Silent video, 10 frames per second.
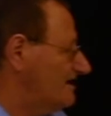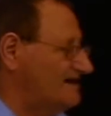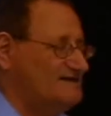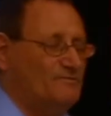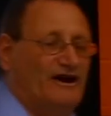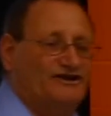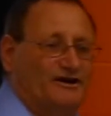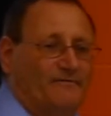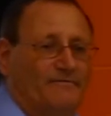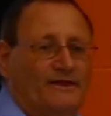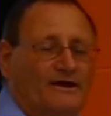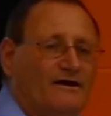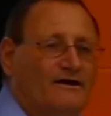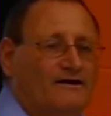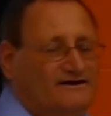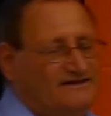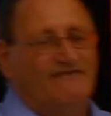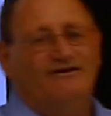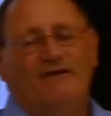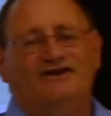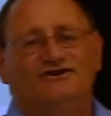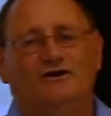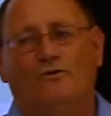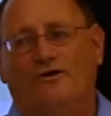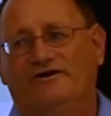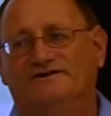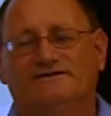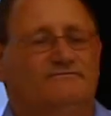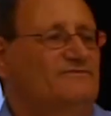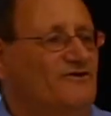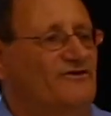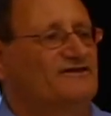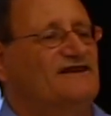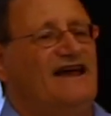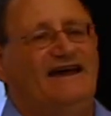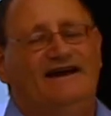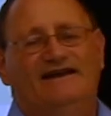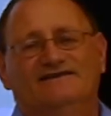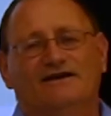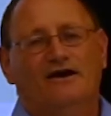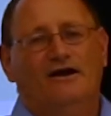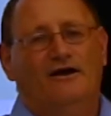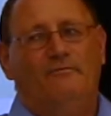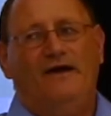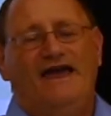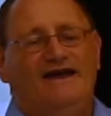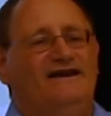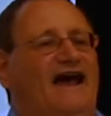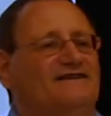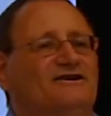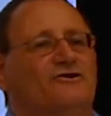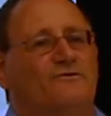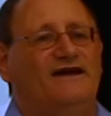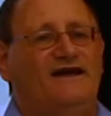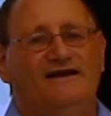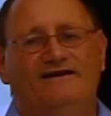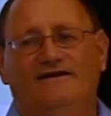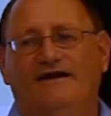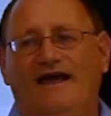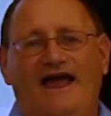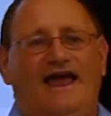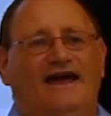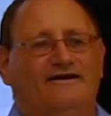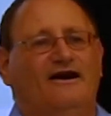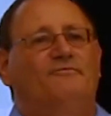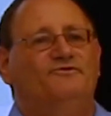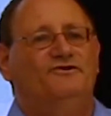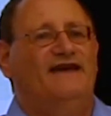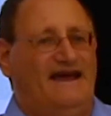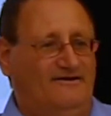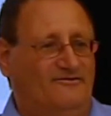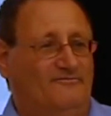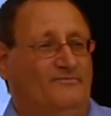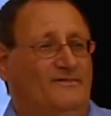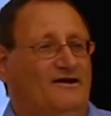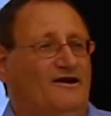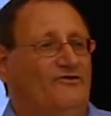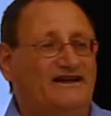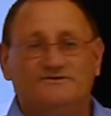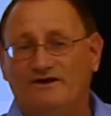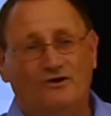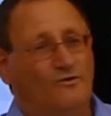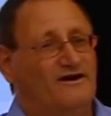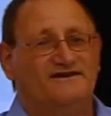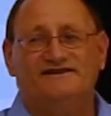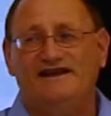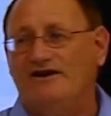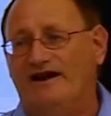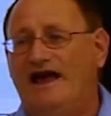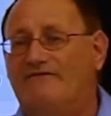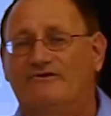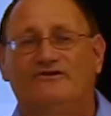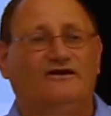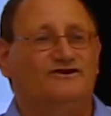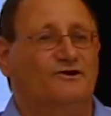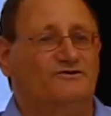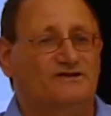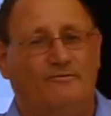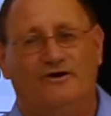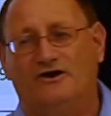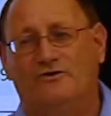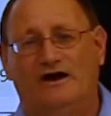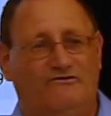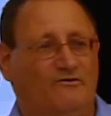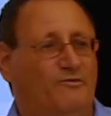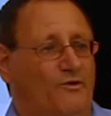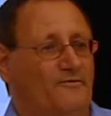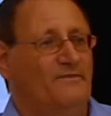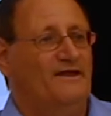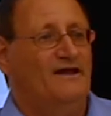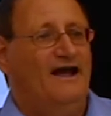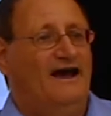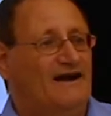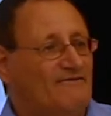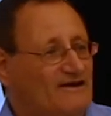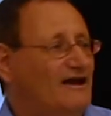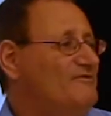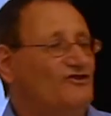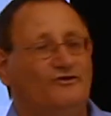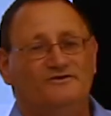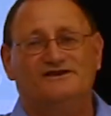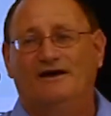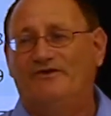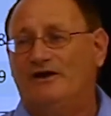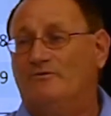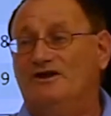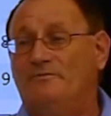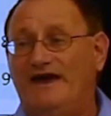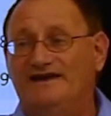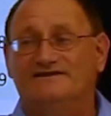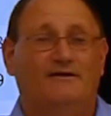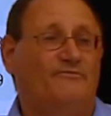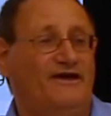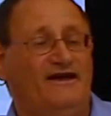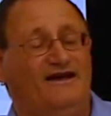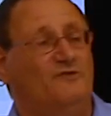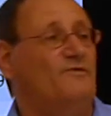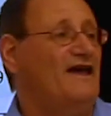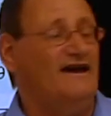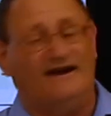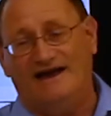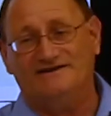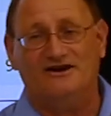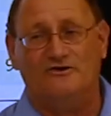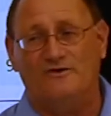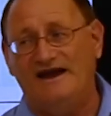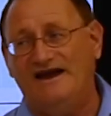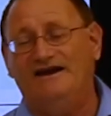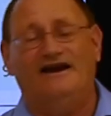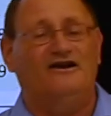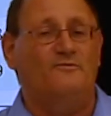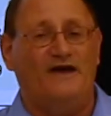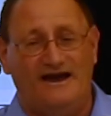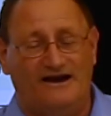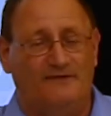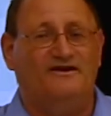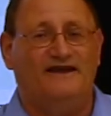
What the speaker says: an expression. 7 magic words. So they'll say it is paid as agreed and up to date. That's what you want to see on everything that shows up on a credit report. And every time you do something where you pay something, or you pay it as agreed, and you pay it up to